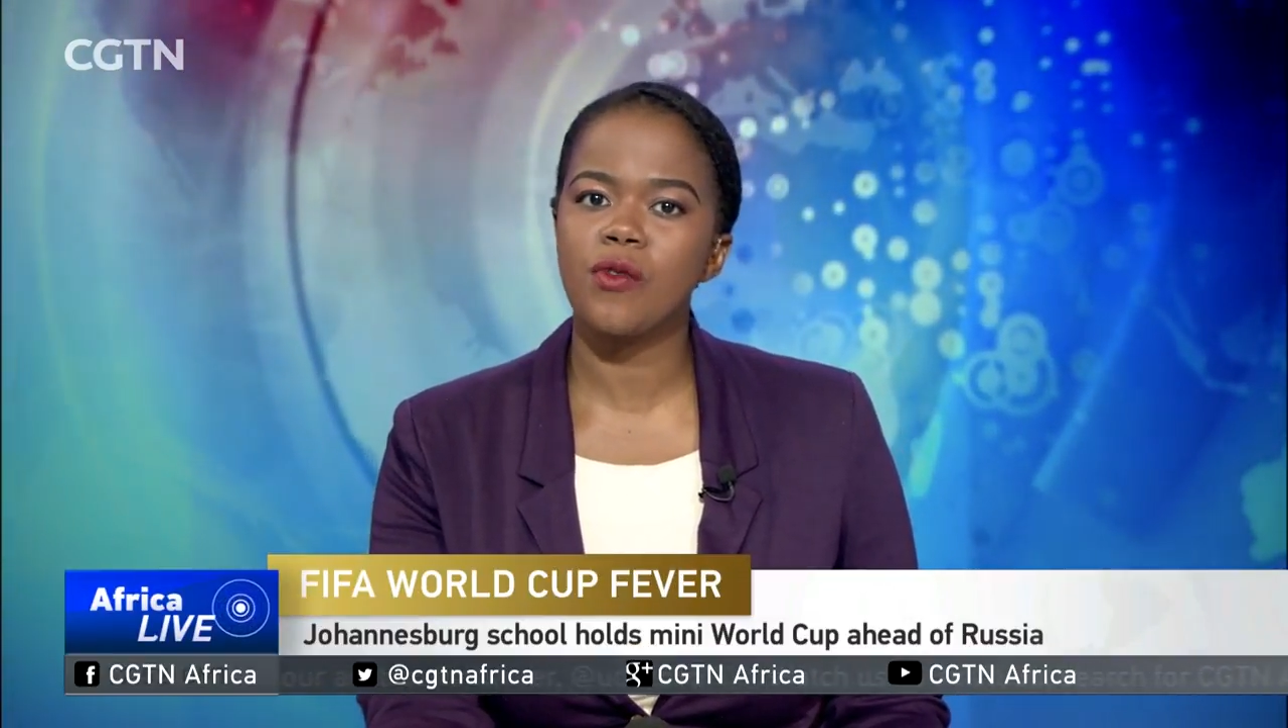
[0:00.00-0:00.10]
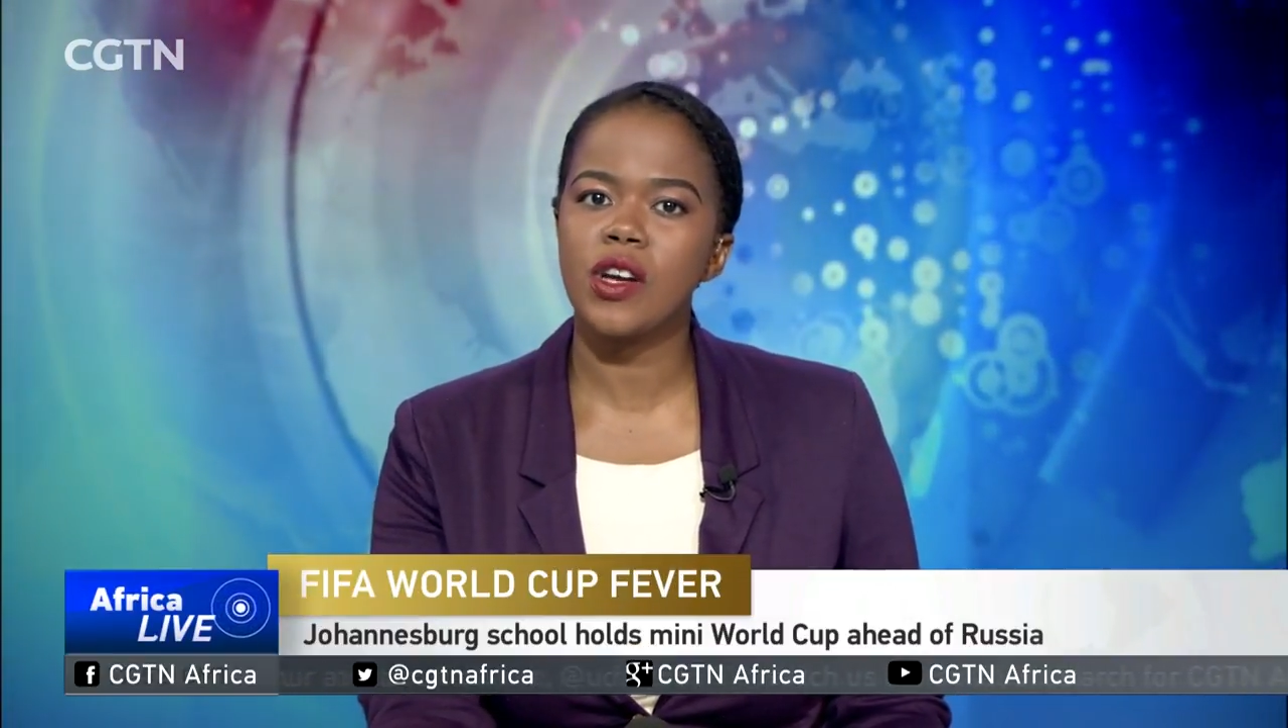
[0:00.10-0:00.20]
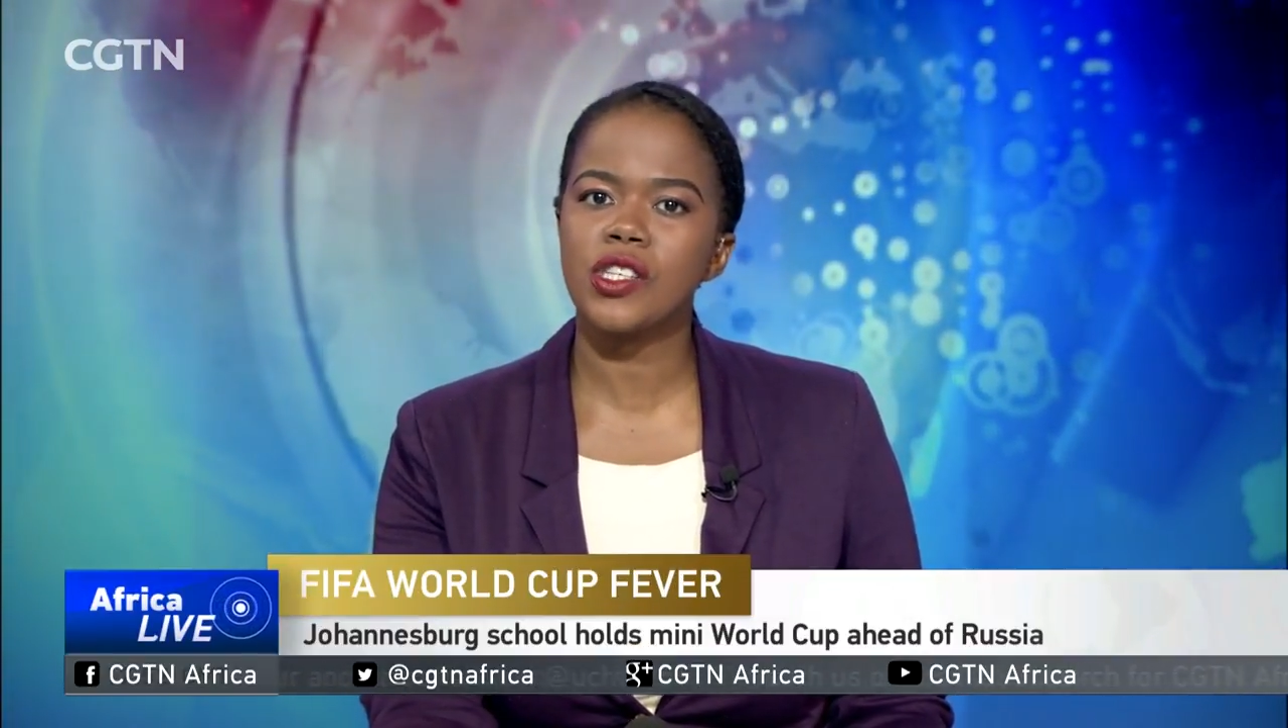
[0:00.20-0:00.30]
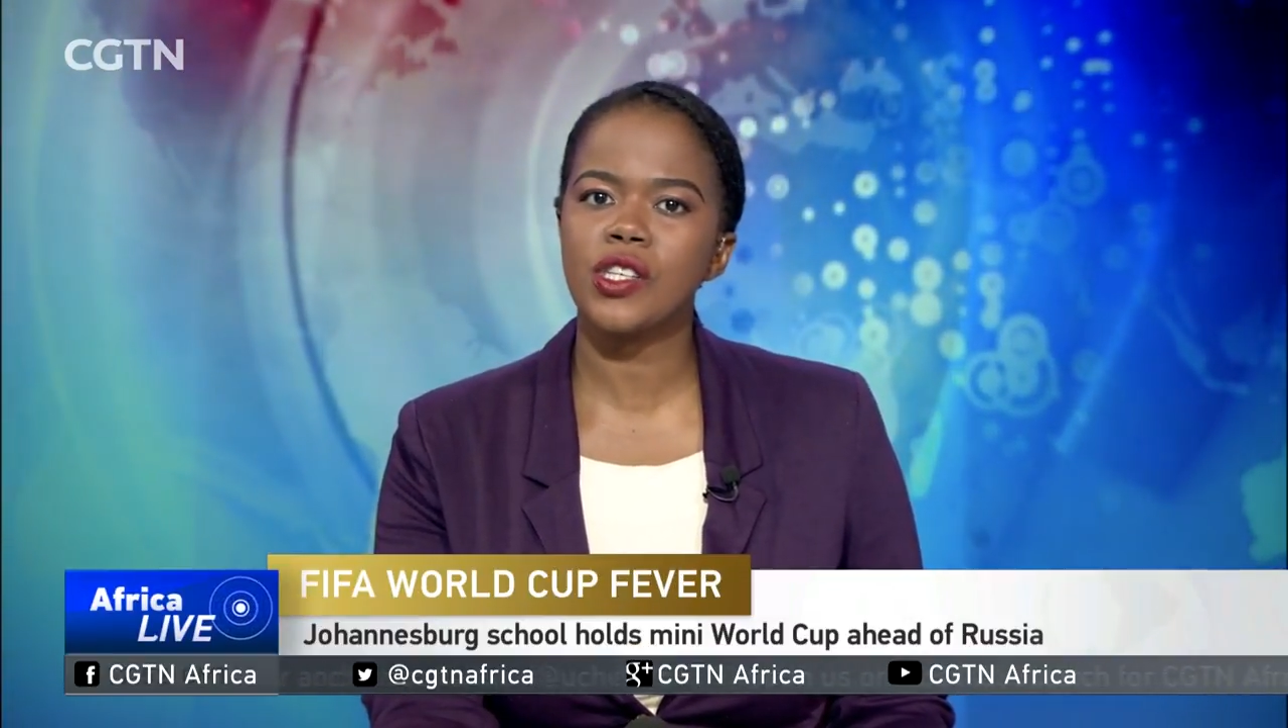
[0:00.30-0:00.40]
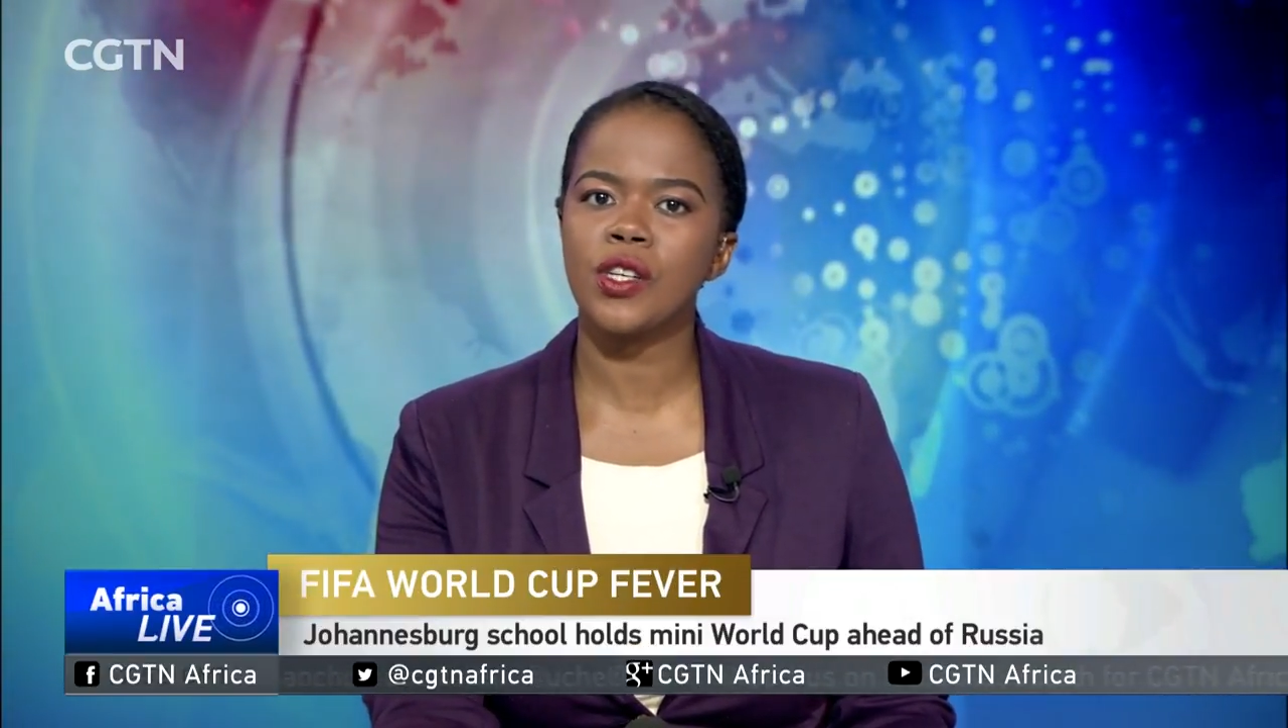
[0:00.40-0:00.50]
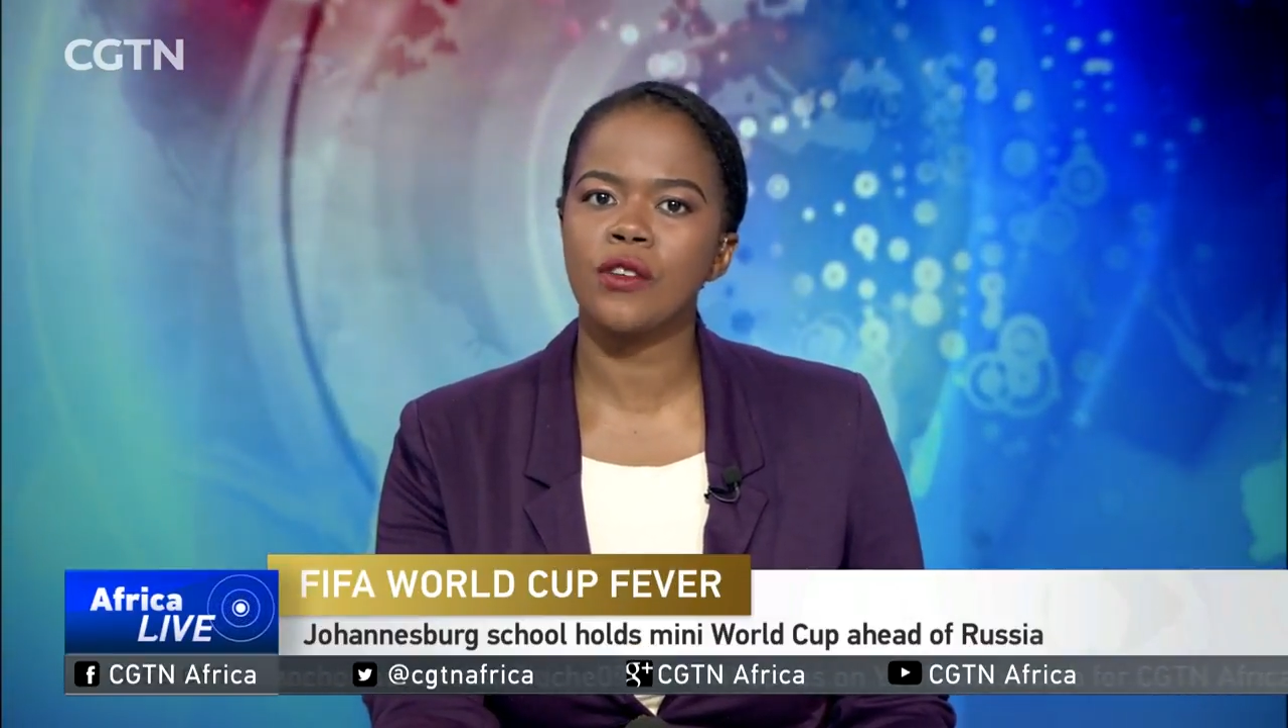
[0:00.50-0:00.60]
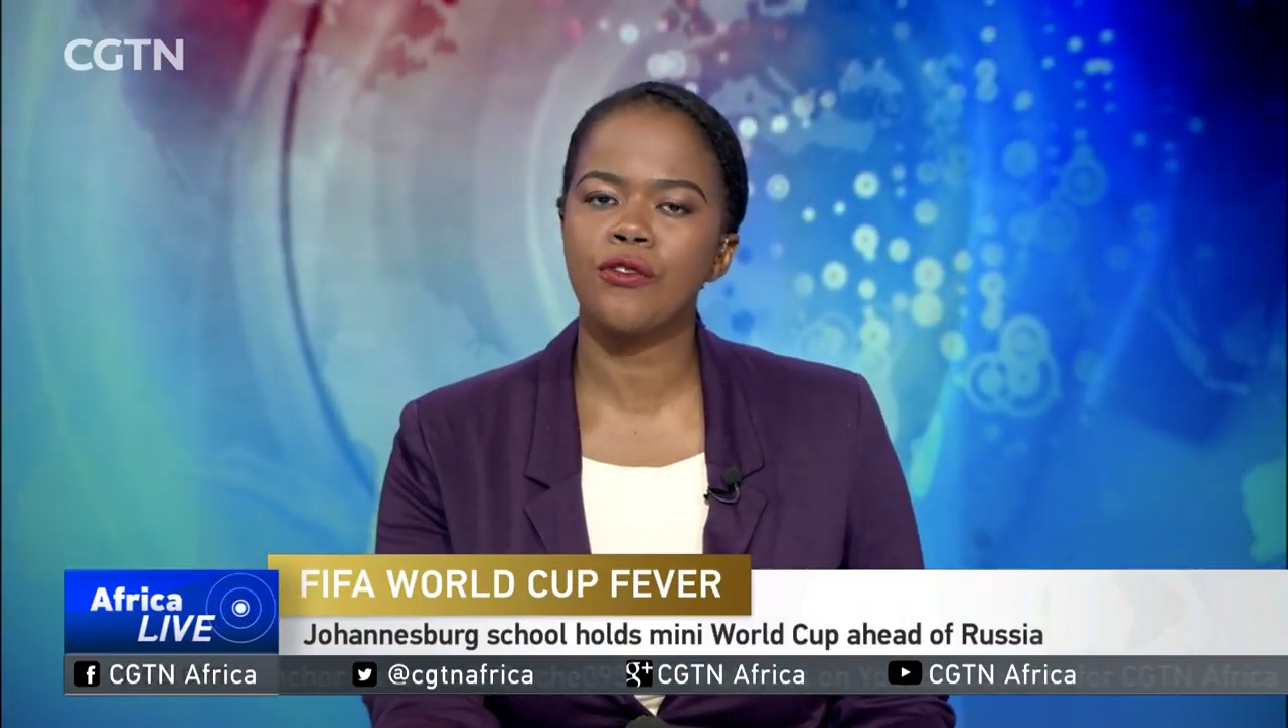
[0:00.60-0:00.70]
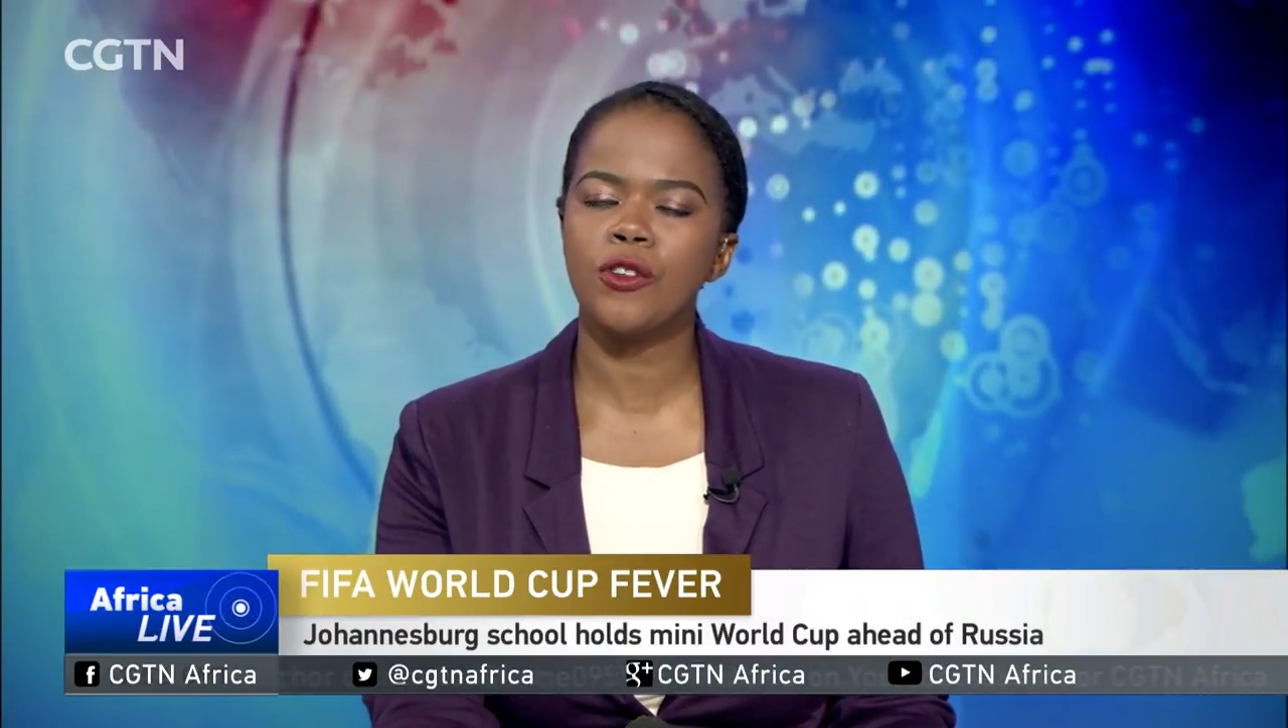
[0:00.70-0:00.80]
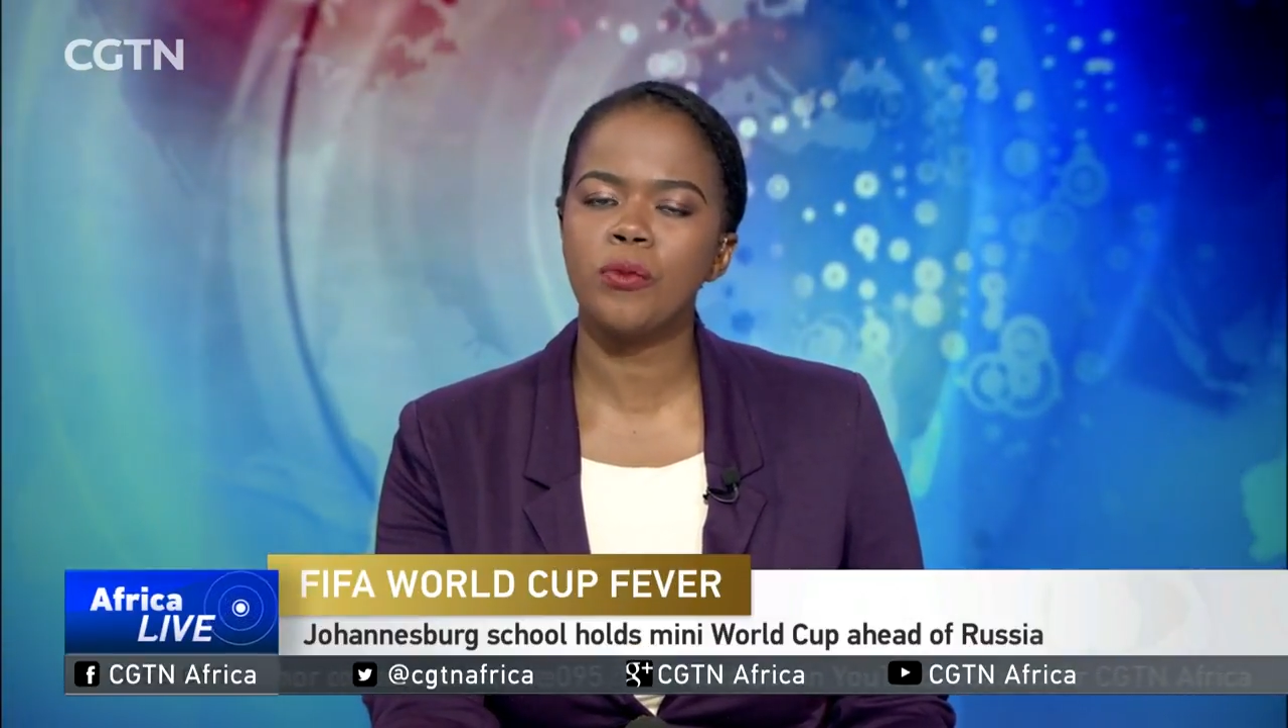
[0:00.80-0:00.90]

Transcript: in Russia.